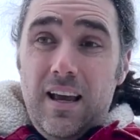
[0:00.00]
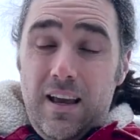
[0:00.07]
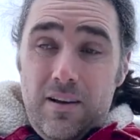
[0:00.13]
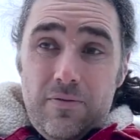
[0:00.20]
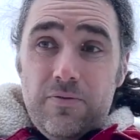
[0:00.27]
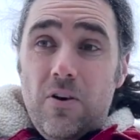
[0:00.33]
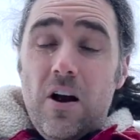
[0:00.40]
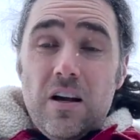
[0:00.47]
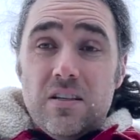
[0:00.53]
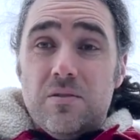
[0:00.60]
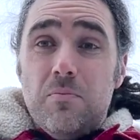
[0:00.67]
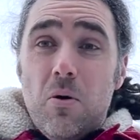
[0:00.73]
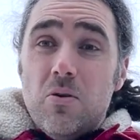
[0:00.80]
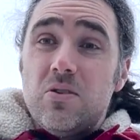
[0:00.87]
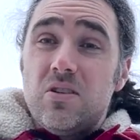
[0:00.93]
frost
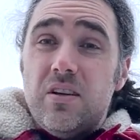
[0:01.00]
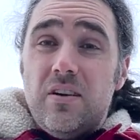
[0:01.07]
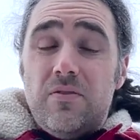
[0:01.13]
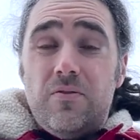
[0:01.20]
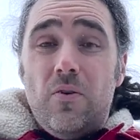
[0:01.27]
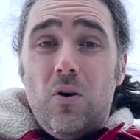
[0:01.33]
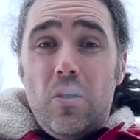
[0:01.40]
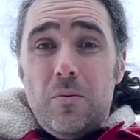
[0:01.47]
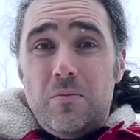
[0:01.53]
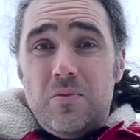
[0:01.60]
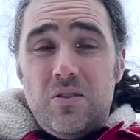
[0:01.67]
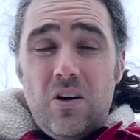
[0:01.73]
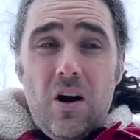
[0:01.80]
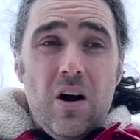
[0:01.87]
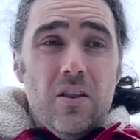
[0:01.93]
mostly
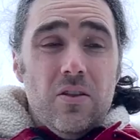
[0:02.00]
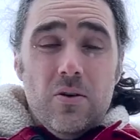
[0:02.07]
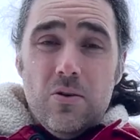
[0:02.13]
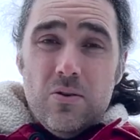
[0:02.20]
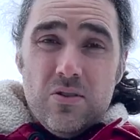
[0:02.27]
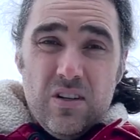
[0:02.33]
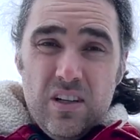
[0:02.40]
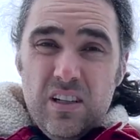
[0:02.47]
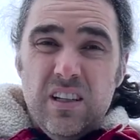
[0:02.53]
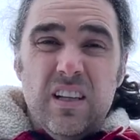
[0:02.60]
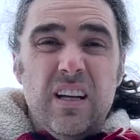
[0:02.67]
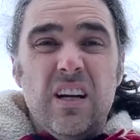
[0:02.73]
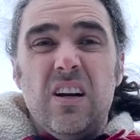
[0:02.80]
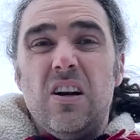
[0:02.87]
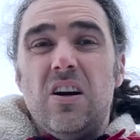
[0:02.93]
forms on those
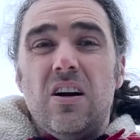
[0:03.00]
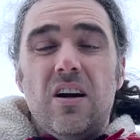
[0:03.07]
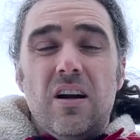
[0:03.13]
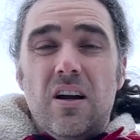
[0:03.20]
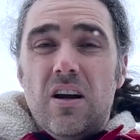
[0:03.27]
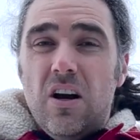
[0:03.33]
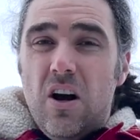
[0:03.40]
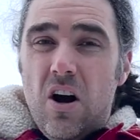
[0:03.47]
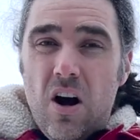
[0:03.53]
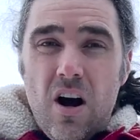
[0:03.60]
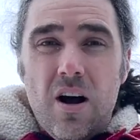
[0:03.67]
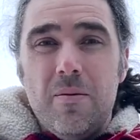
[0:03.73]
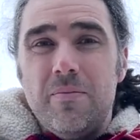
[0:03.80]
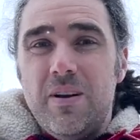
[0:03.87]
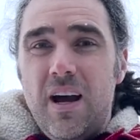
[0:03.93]
clear,
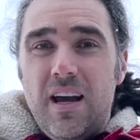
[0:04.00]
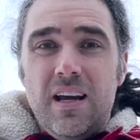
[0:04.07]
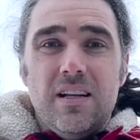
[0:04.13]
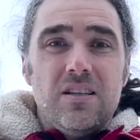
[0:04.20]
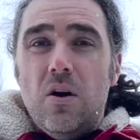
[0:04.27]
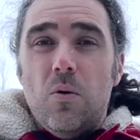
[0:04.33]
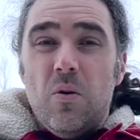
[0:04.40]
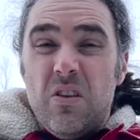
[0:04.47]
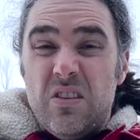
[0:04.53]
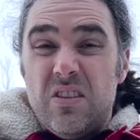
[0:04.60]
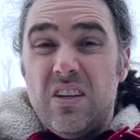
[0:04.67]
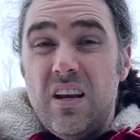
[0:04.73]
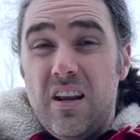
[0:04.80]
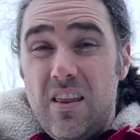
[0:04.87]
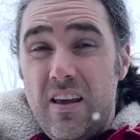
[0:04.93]
calm nights where the
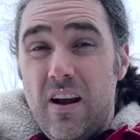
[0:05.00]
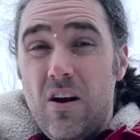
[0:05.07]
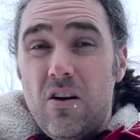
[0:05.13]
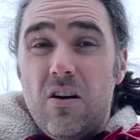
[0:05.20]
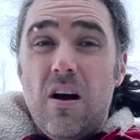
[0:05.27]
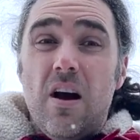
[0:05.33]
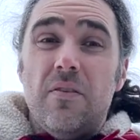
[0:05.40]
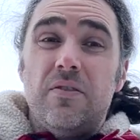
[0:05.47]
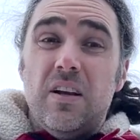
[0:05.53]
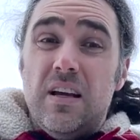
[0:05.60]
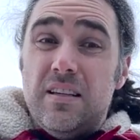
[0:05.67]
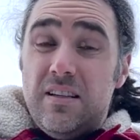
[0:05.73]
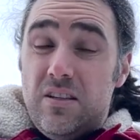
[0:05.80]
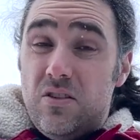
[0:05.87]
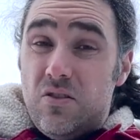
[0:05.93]
skin of the aircraft
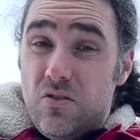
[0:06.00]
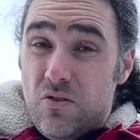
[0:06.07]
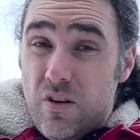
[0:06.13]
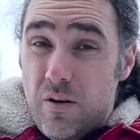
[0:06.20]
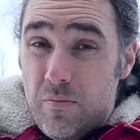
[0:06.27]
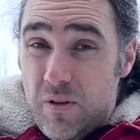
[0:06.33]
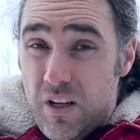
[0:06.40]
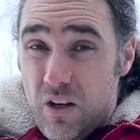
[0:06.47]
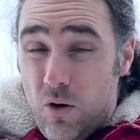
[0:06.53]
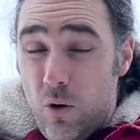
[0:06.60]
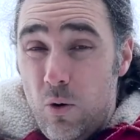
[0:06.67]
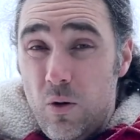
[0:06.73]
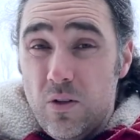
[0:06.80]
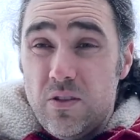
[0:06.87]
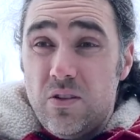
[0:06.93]
is extremely
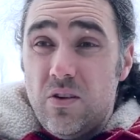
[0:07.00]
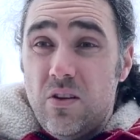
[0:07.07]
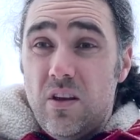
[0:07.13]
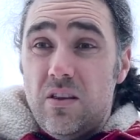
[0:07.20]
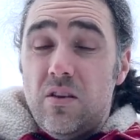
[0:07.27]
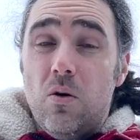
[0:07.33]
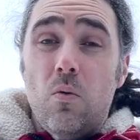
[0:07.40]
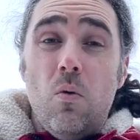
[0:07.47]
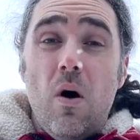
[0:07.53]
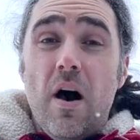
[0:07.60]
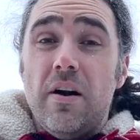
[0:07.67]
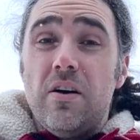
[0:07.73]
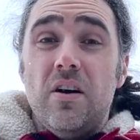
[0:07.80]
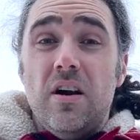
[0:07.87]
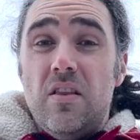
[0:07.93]
cold, so that the
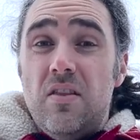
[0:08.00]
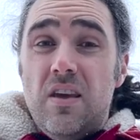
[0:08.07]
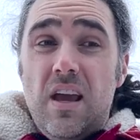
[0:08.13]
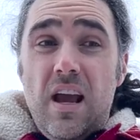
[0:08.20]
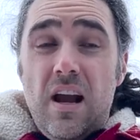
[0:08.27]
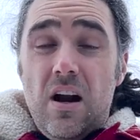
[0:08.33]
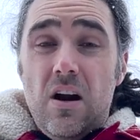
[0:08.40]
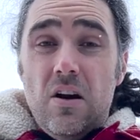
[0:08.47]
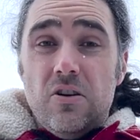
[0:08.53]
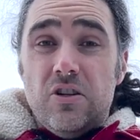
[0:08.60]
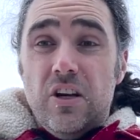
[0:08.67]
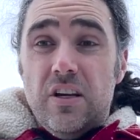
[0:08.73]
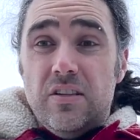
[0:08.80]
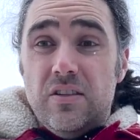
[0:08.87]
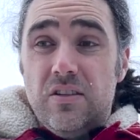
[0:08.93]
water in the air
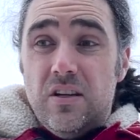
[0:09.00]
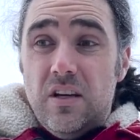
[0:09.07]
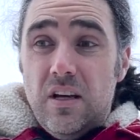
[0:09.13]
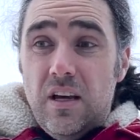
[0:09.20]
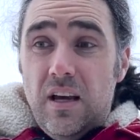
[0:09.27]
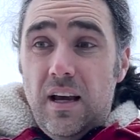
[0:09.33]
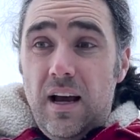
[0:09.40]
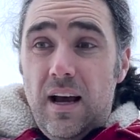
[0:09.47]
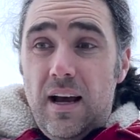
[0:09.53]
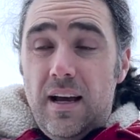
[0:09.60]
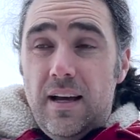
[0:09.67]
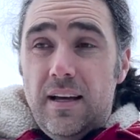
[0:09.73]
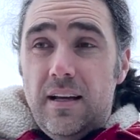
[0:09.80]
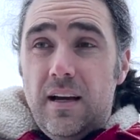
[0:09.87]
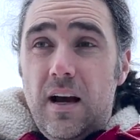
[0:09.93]
just,
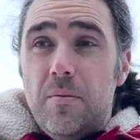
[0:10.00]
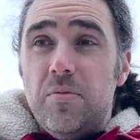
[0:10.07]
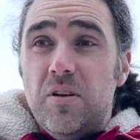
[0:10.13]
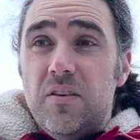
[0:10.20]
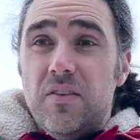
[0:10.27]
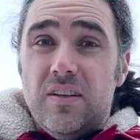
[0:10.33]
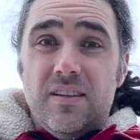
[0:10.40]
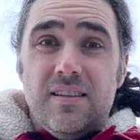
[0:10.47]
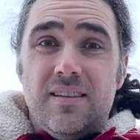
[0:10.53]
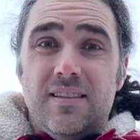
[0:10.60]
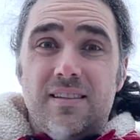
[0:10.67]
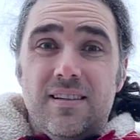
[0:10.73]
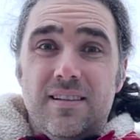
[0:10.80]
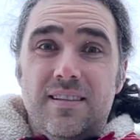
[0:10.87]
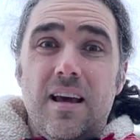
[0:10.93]
I believe
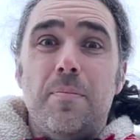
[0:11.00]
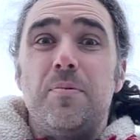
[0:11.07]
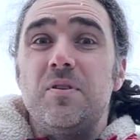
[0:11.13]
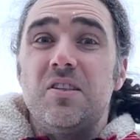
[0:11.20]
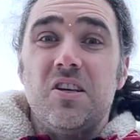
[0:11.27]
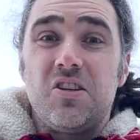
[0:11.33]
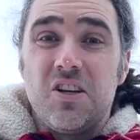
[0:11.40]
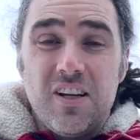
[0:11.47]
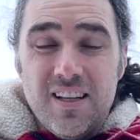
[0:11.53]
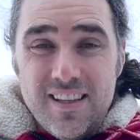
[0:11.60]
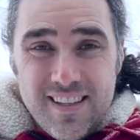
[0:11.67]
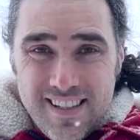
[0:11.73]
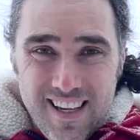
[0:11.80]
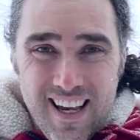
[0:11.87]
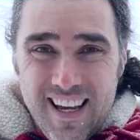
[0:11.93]
it's
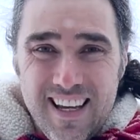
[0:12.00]
depositions.